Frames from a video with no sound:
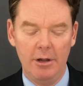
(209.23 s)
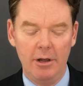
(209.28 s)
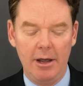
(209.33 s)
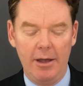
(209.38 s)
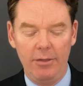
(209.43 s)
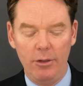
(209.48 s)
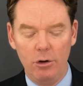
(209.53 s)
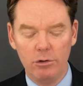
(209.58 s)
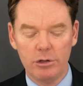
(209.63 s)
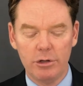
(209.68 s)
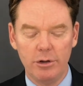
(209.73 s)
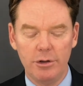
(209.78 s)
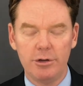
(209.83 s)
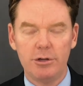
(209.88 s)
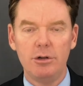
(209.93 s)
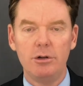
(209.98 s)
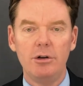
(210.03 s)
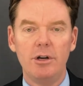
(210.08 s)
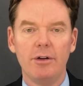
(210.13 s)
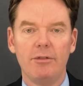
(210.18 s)
And those are the
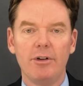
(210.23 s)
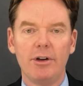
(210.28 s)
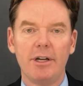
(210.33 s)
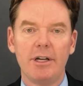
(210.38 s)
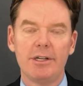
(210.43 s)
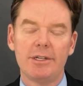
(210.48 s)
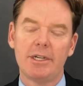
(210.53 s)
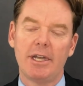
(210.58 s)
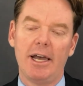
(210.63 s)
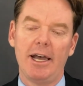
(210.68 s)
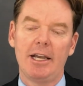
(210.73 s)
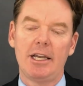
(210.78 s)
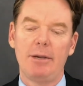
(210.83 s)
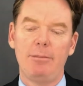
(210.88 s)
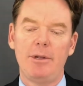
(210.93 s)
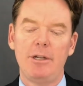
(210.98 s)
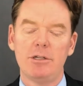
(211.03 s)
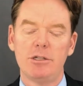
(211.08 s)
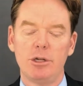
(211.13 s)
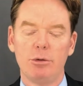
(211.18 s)
2 different
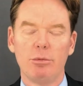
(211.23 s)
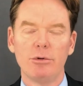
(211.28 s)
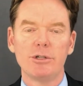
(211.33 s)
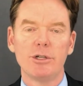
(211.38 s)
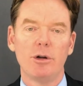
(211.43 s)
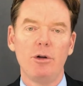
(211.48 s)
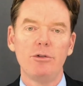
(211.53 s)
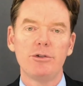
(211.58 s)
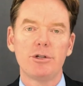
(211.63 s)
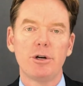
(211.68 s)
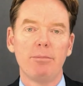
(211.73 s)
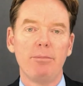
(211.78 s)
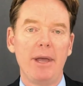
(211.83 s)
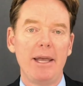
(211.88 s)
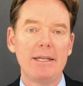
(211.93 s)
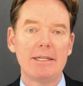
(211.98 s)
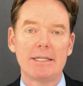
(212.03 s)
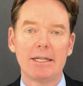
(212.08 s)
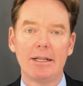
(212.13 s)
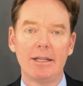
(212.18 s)
discectomies. The results are
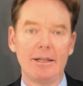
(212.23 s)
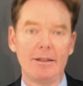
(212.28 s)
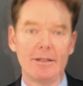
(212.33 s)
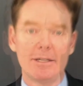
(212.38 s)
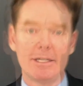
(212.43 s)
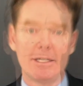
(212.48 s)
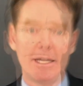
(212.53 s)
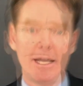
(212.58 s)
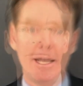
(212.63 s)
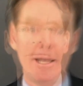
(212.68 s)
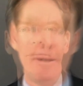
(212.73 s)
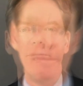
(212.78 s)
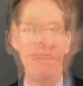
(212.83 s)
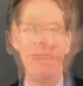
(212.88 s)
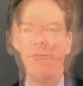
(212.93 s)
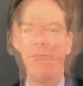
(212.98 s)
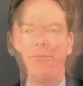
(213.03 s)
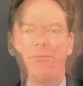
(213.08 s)
basically the same.